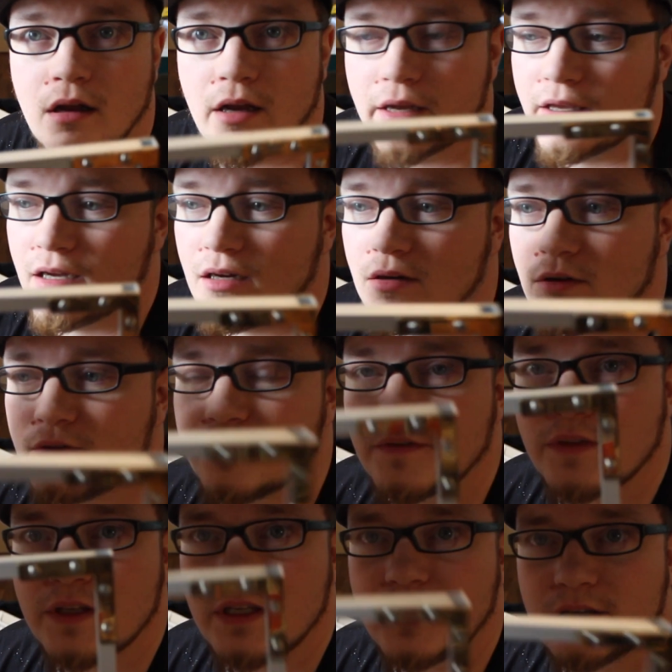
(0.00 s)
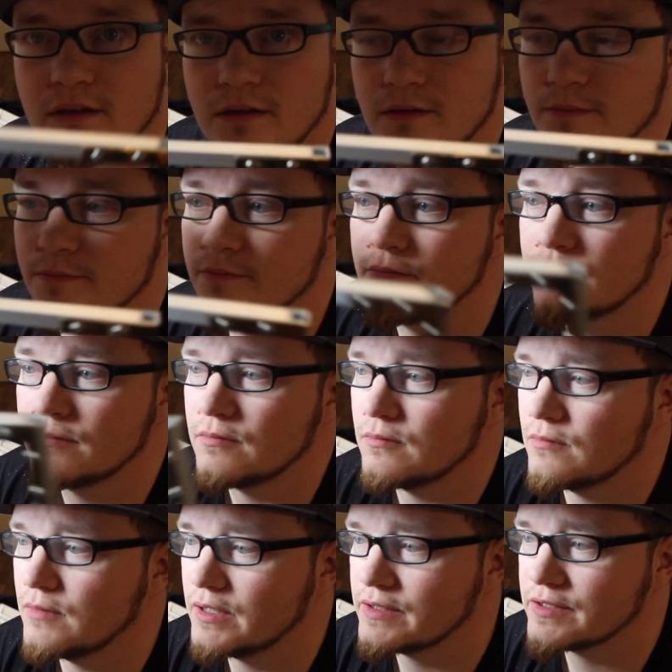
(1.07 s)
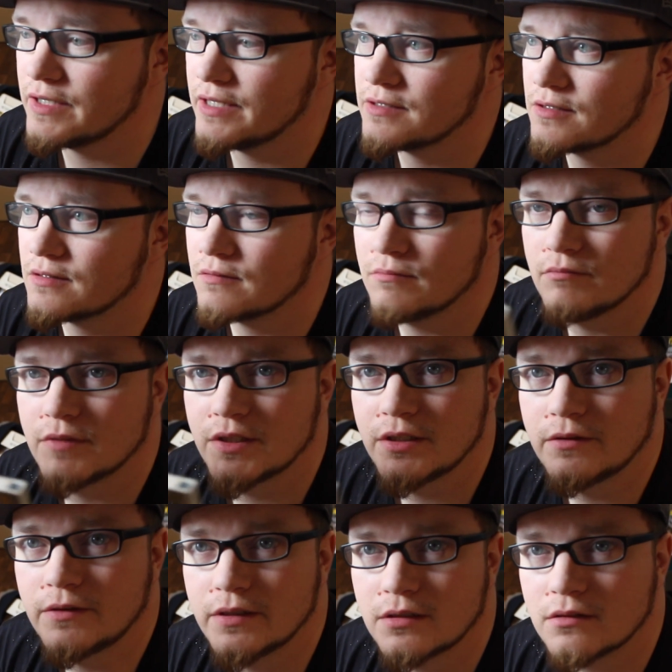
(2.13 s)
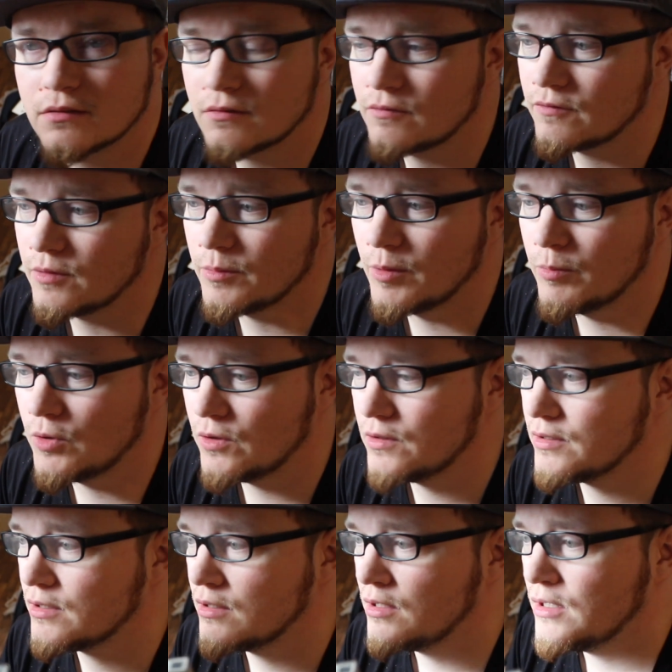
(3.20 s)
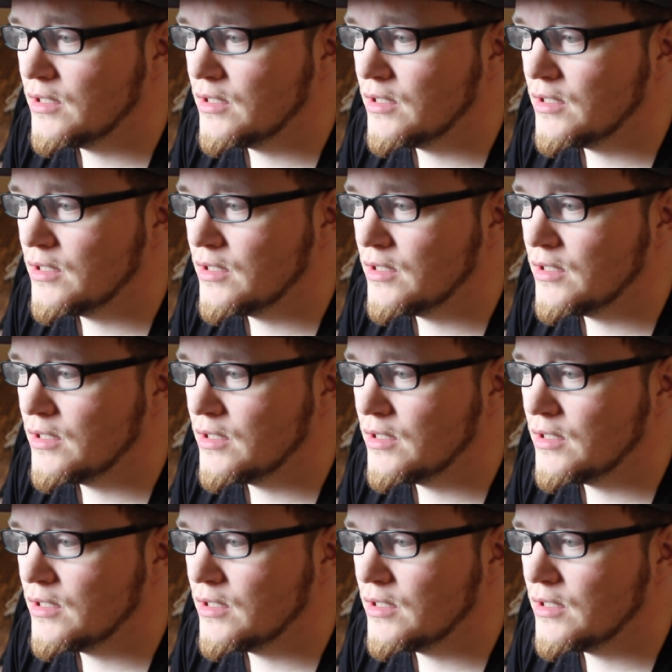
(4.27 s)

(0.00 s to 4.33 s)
I cut off the excess material from the board,